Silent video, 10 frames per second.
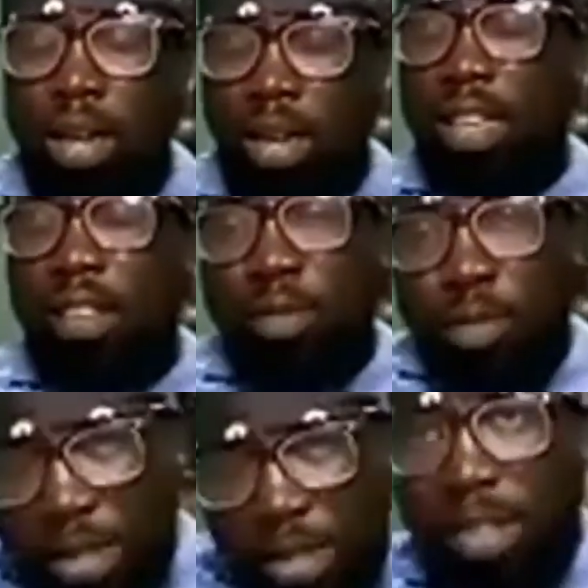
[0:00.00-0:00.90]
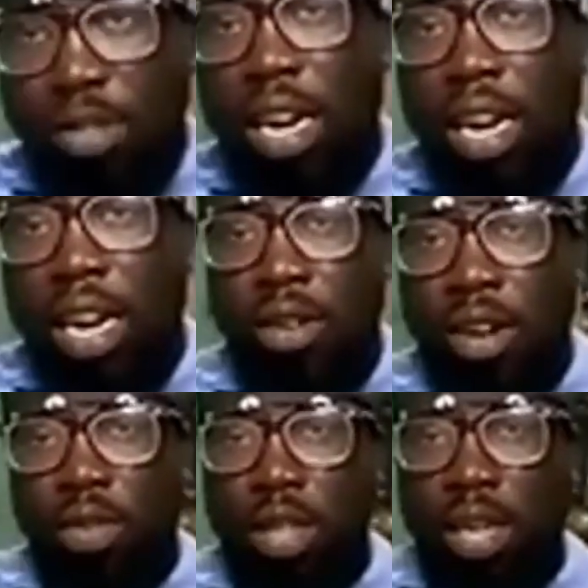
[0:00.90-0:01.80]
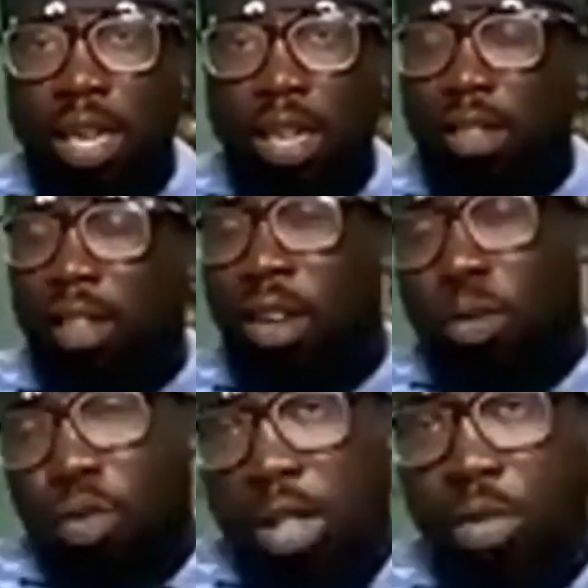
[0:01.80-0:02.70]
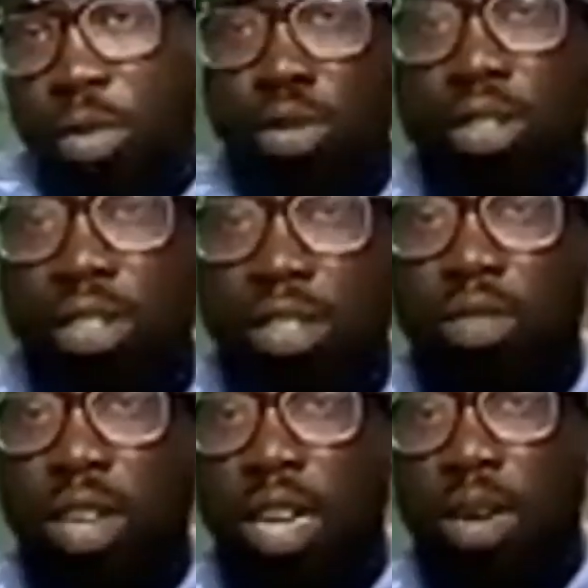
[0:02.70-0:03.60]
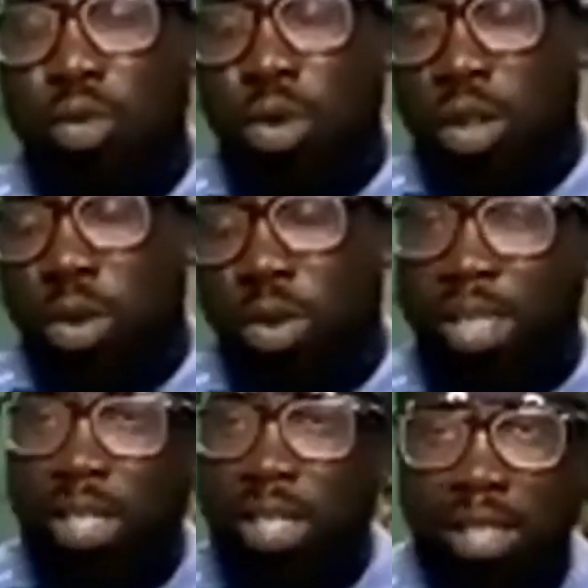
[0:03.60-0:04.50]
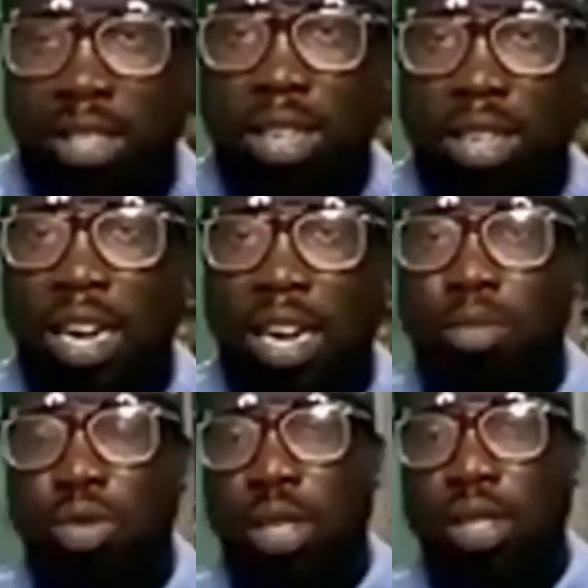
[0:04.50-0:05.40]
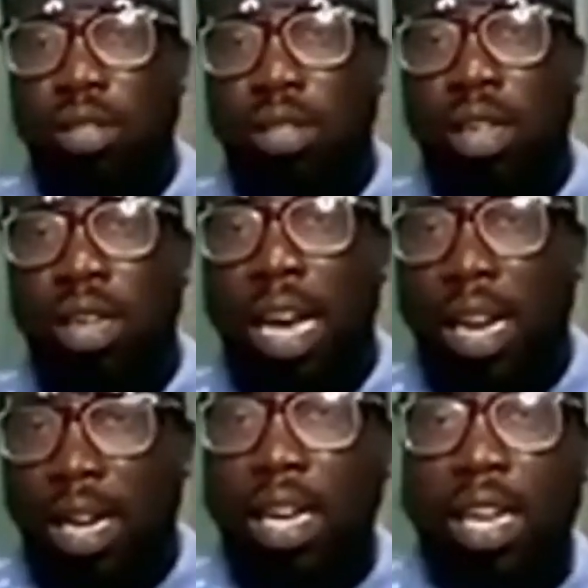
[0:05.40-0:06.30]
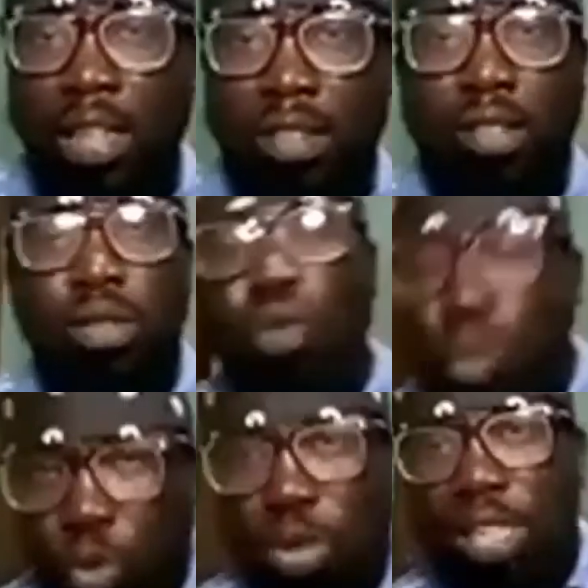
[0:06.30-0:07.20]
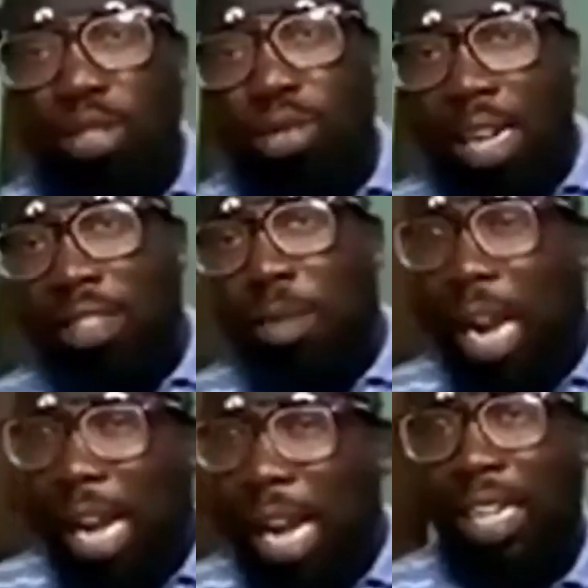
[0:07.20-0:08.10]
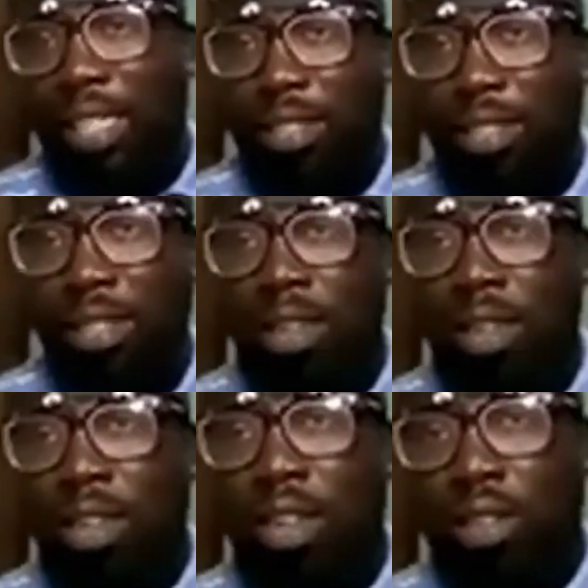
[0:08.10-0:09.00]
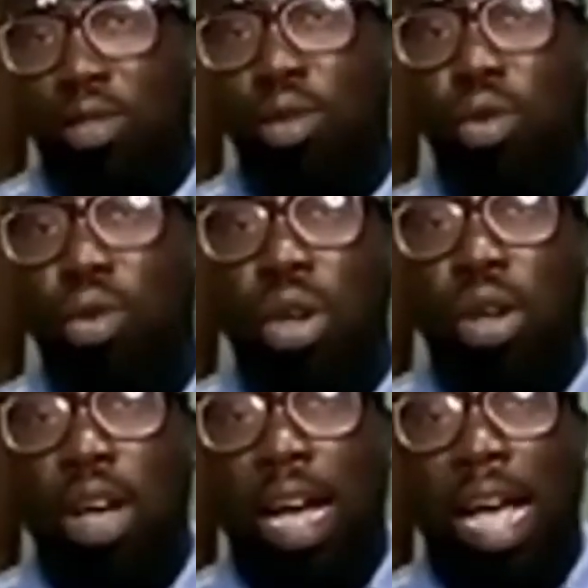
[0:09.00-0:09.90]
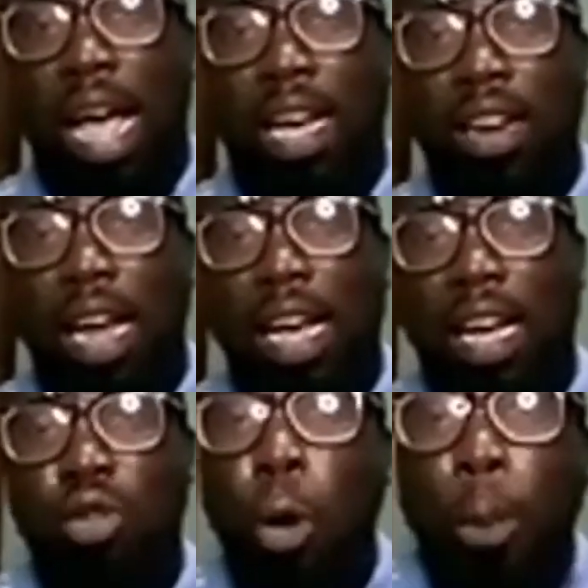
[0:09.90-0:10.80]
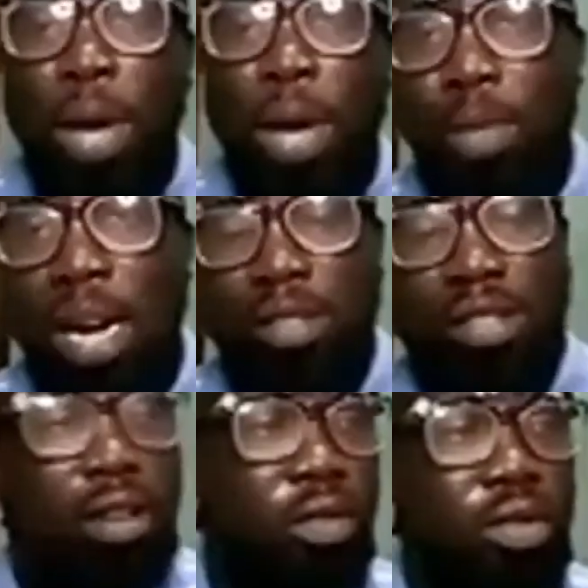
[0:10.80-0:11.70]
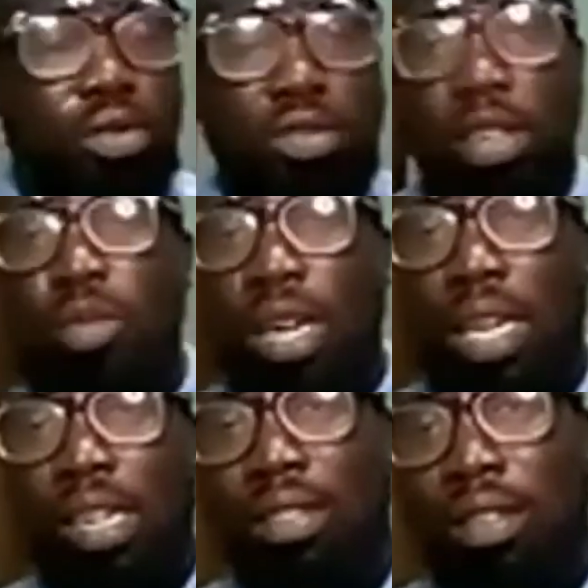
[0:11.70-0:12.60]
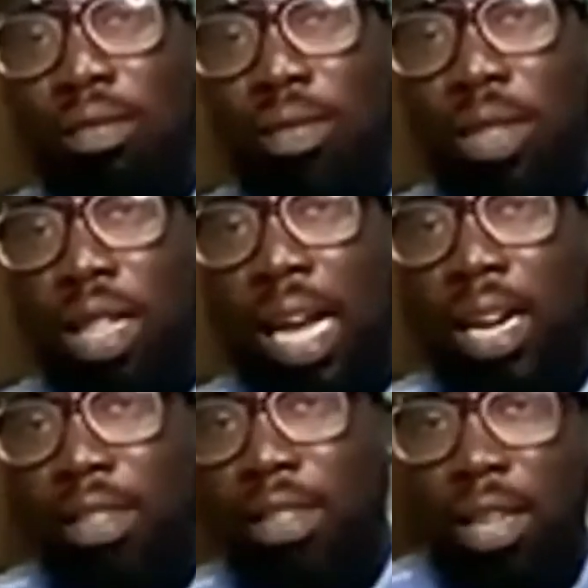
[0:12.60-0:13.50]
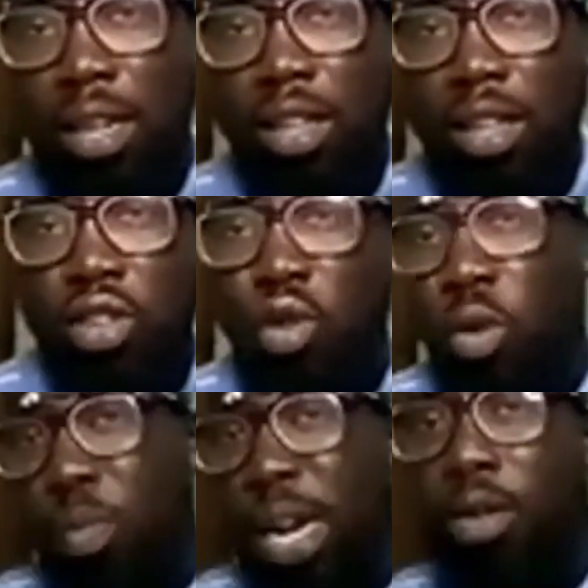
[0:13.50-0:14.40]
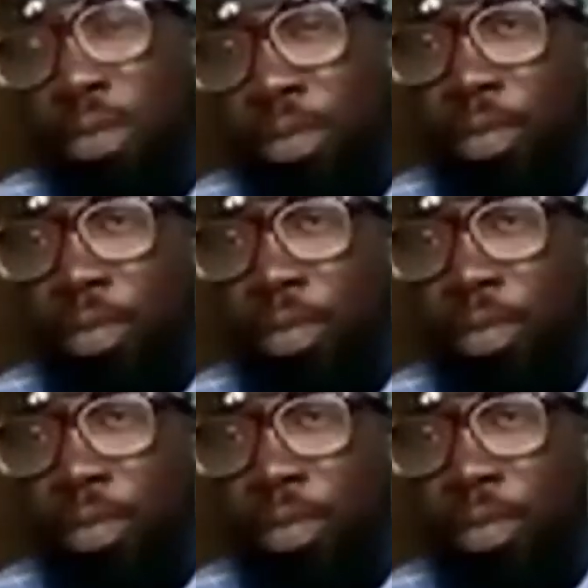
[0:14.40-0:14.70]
they invest into that area for the kids with the resources available, with the orientation that comes with it, and then the kids will just rise up like that. So I can't compare myself to someone that is in, like, let's say, Europe now.